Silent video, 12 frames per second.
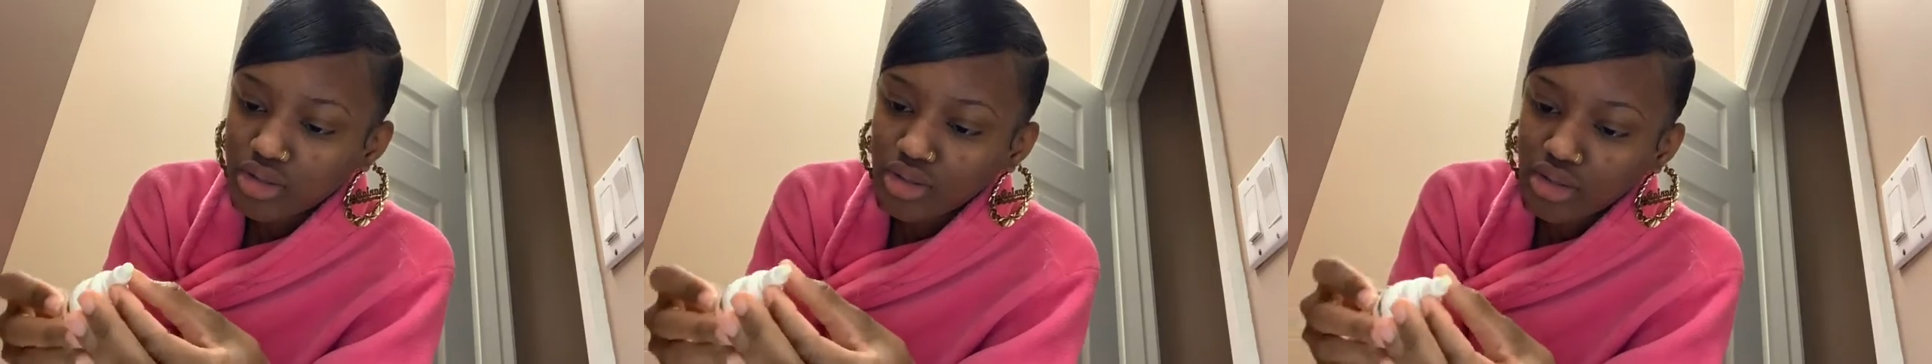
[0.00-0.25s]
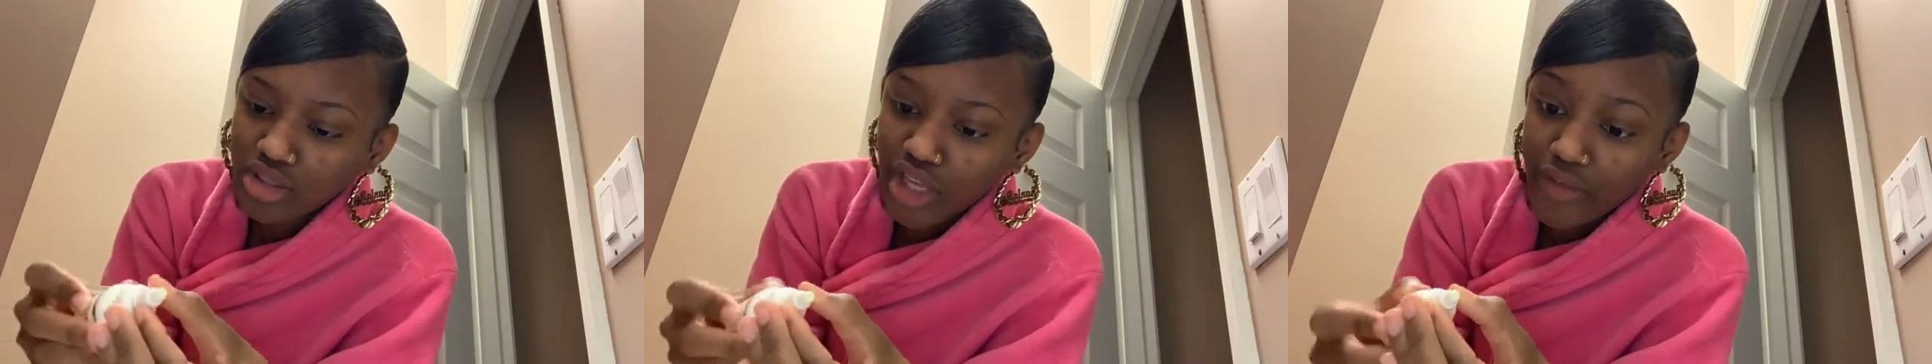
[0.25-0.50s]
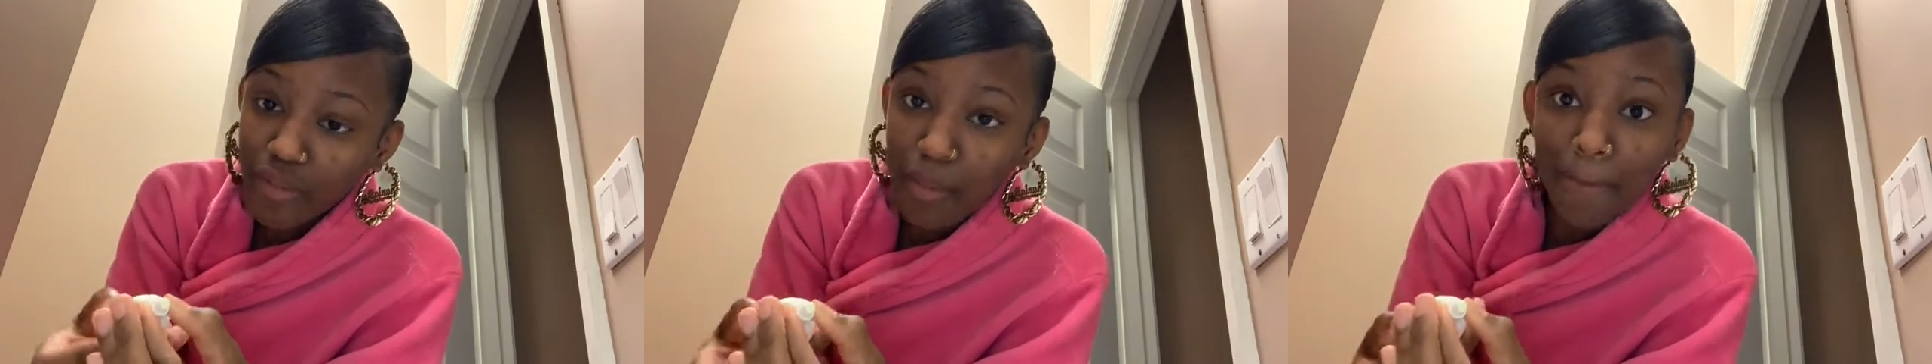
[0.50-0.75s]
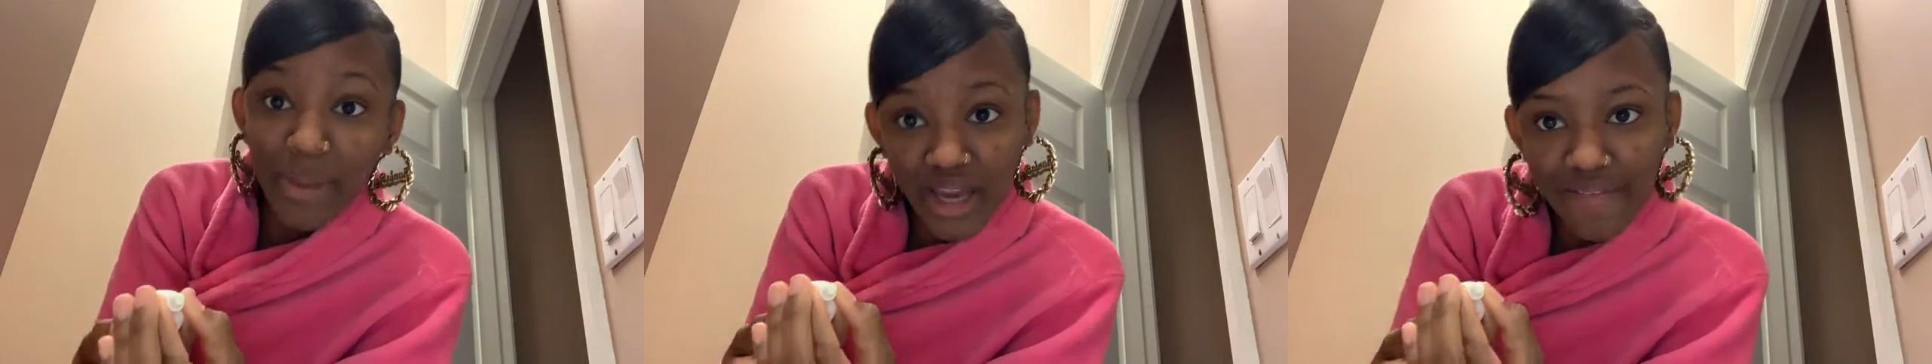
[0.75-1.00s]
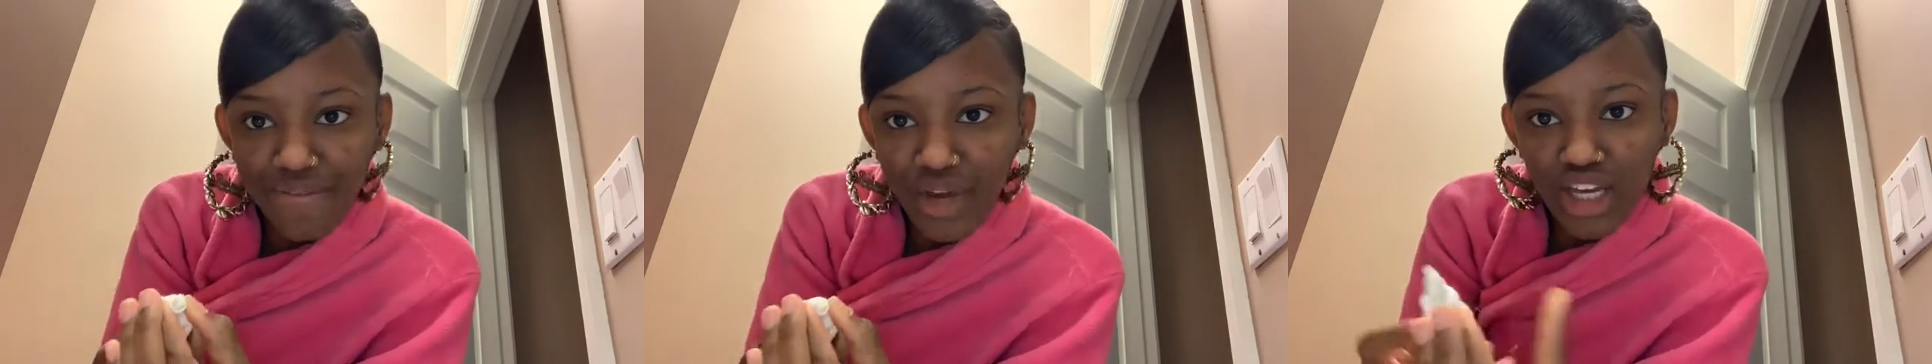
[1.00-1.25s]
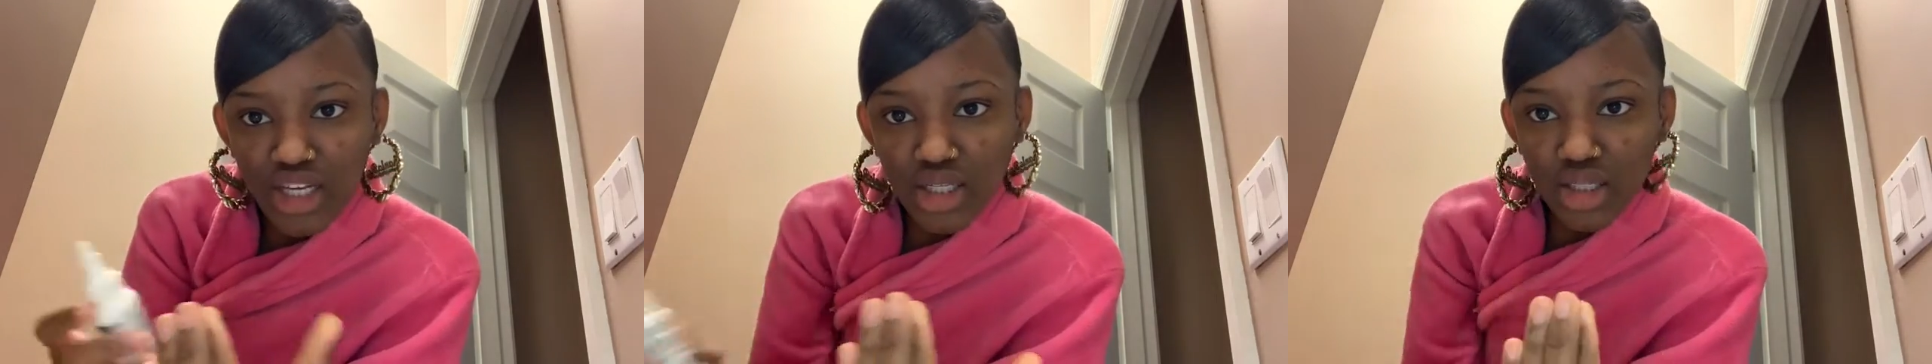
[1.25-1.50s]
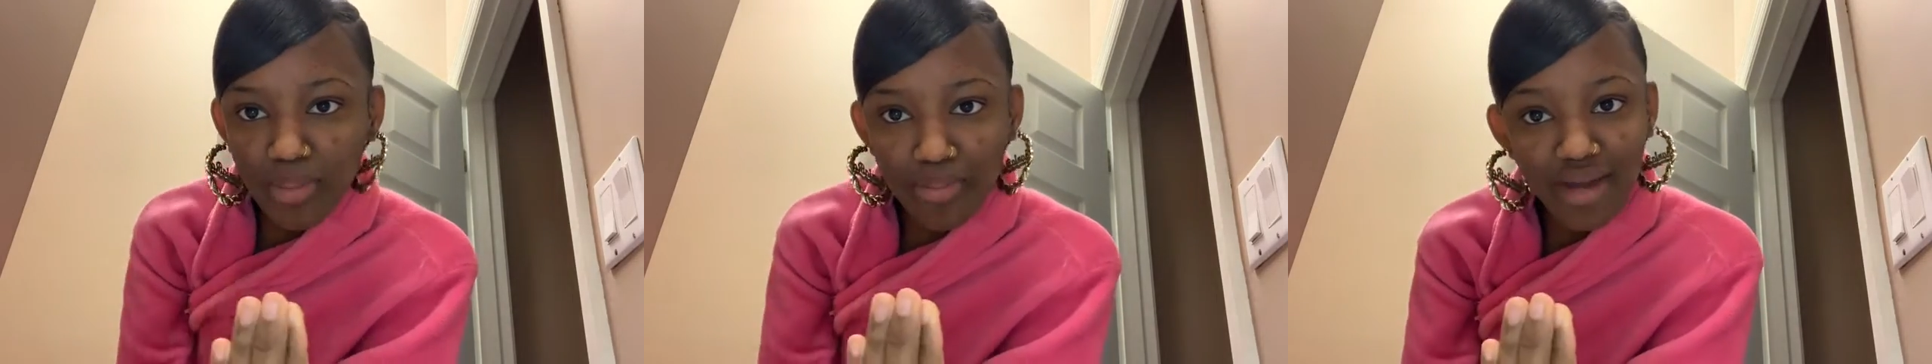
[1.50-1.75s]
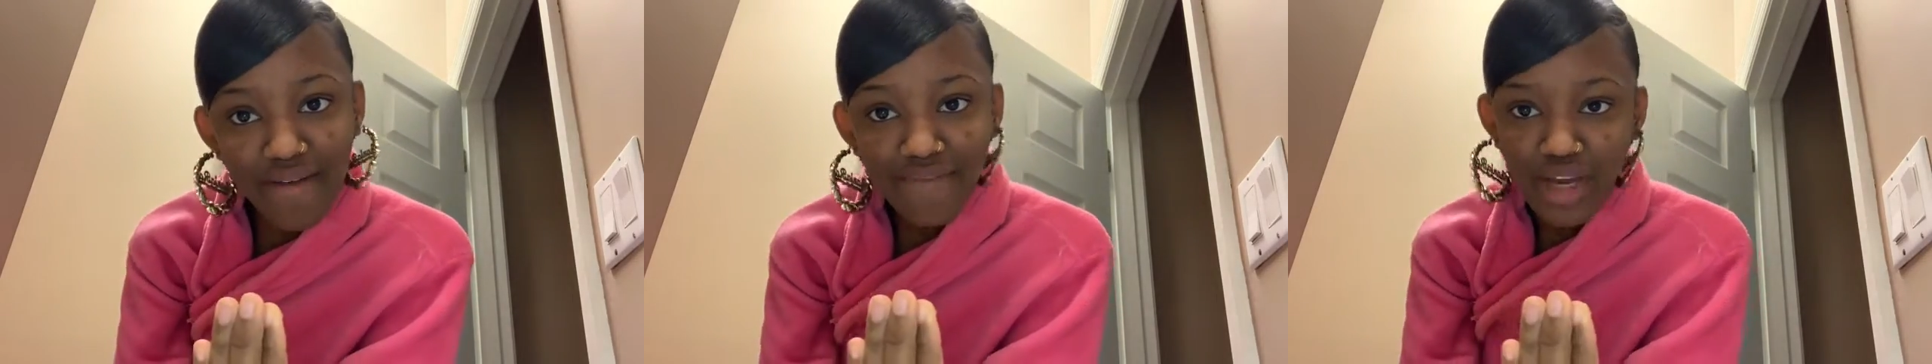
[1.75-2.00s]
because I have a big face
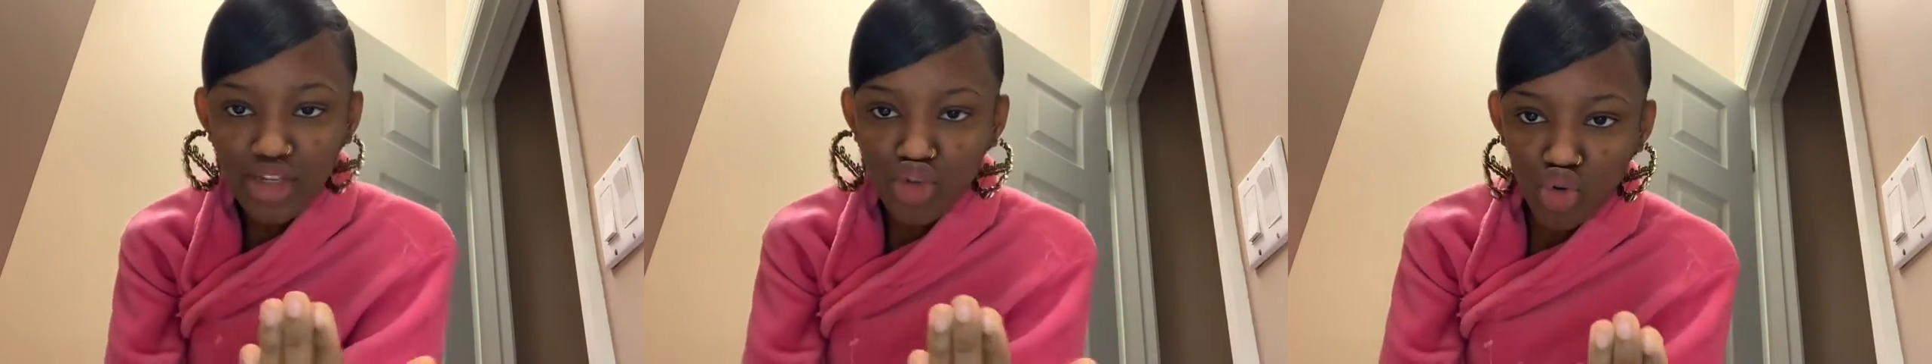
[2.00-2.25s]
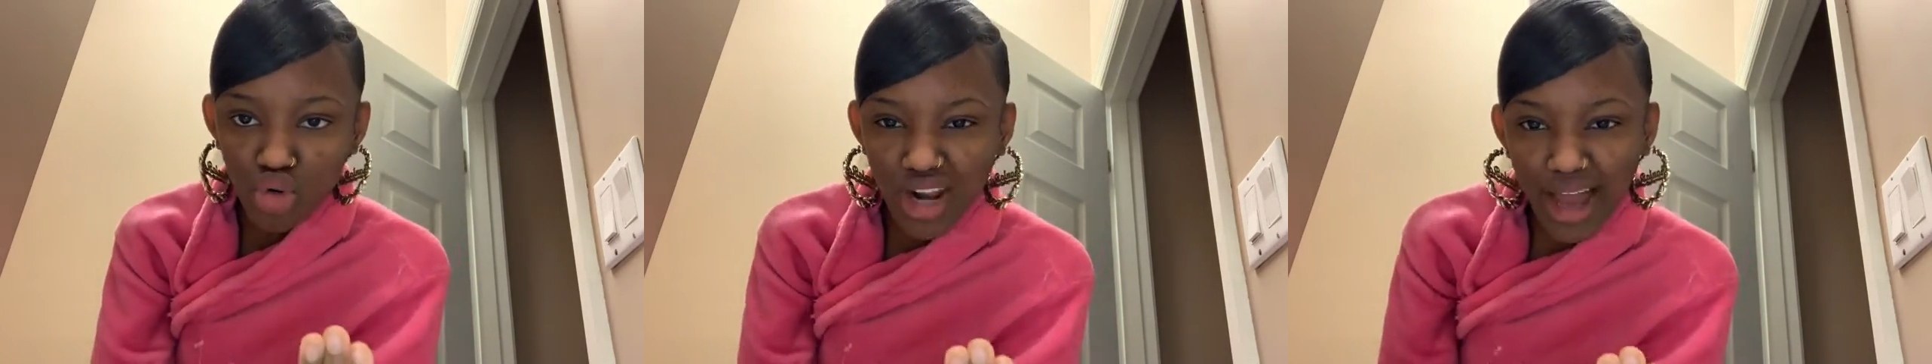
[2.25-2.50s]
girl